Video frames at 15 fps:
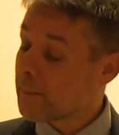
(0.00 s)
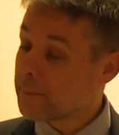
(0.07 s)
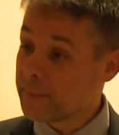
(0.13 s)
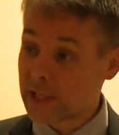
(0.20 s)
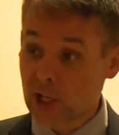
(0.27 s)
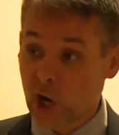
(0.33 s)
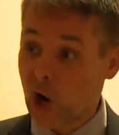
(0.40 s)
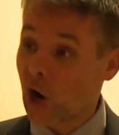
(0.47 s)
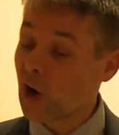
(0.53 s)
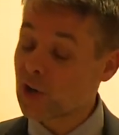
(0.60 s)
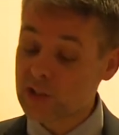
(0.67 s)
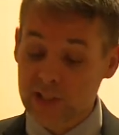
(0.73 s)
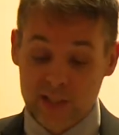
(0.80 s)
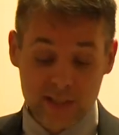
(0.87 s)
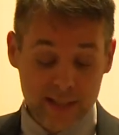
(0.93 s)

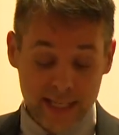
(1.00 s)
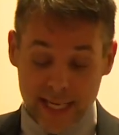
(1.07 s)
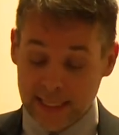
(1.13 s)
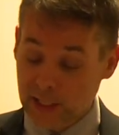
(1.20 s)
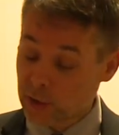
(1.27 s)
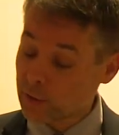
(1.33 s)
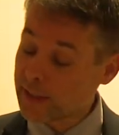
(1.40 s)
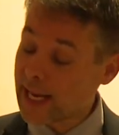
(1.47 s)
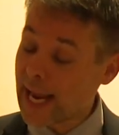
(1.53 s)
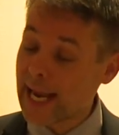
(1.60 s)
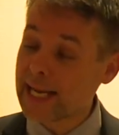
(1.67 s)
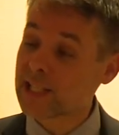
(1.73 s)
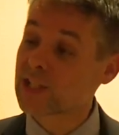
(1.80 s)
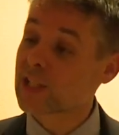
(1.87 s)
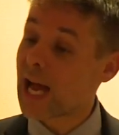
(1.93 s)
because it
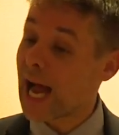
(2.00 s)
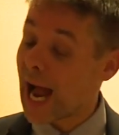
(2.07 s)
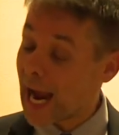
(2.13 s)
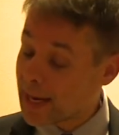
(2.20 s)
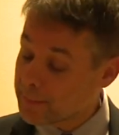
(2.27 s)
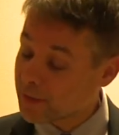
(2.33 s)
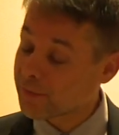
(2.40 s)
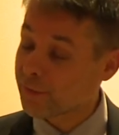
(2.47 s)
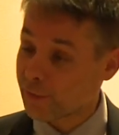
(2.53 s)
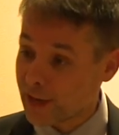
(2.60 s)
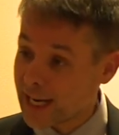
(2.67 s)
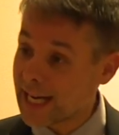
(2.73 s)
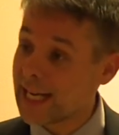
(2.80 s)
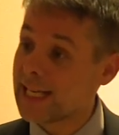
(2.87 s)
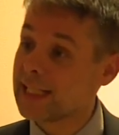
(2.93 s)
creates, I'm
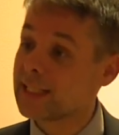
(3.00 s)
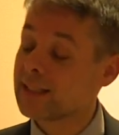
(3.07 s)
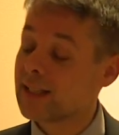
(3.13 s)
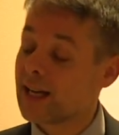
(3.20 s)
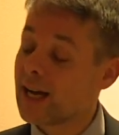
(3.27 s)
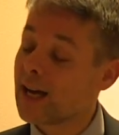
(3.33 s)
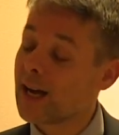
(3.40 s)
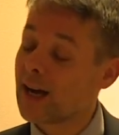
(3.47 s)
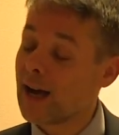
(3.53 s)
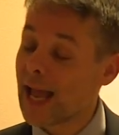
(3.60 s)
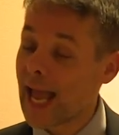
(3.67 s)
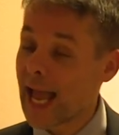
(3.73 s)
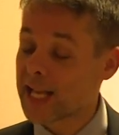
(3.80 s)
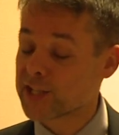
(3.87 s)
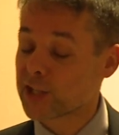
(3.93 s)
afraid, uh,
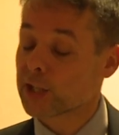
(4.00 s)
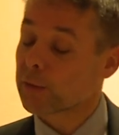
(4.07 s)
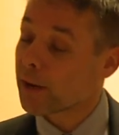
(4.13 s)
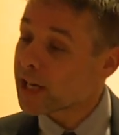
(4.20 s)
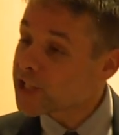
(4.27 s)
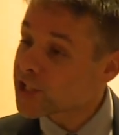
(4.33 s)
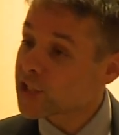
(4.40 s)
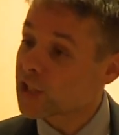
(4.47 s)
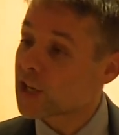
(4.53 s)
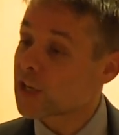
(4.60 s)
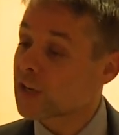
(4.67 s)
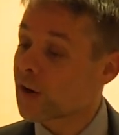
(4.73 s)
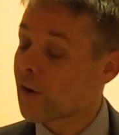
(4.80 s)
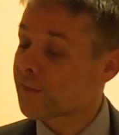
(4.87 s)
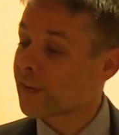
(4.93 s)
a
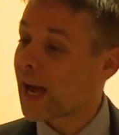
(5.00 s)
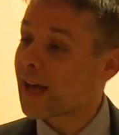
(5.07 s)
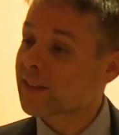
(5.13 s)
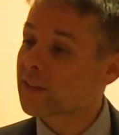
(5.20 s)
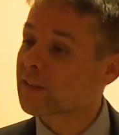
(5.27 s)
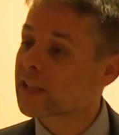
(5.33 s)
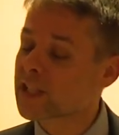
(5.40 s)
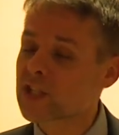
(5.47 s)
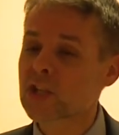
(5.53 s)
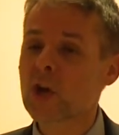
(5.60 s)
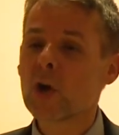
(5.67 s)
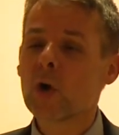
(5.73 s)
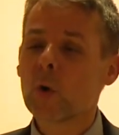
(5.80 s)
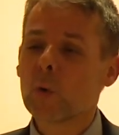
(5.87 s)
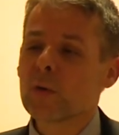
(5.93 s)
generation of Catholics
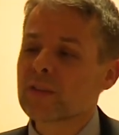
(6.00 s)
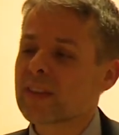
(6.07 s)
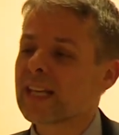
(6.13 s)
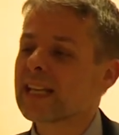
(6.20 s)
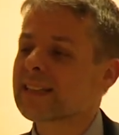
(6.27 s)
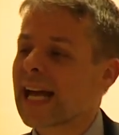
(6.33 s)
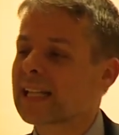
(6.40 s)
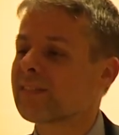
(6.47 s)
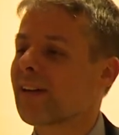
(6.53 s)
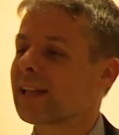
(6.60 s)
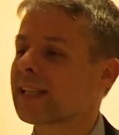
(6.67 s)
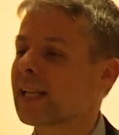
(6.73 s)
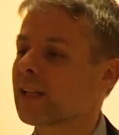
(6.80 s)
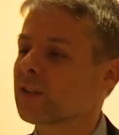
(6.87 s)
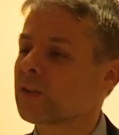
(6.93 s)
who think that
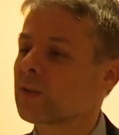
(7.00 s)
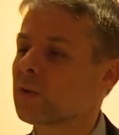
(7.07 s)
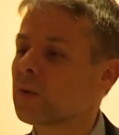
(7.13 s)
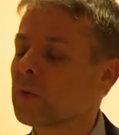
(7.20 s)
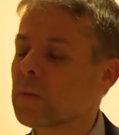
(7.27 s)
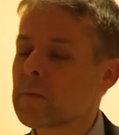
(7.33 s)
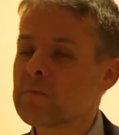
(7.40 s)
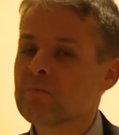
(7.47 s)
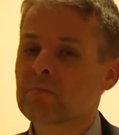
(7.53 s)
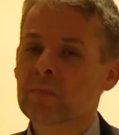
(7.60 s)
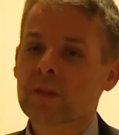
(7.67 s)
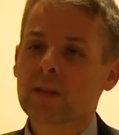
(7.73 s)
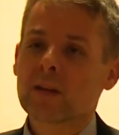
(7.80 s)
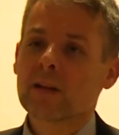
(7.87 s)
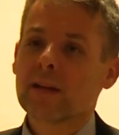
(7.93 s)
Vatican II
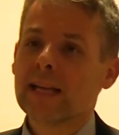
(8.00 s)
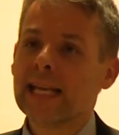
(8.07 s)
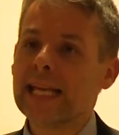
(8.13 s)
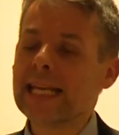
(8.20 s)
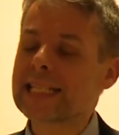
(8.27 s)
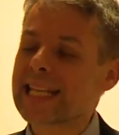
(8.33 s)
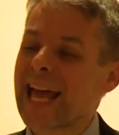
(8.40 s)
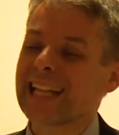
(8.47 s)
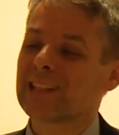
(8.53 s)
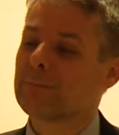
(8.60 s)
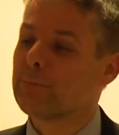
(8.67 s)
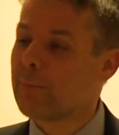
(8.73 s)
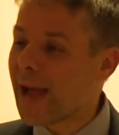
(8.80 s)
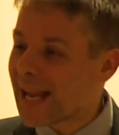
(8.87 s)
is at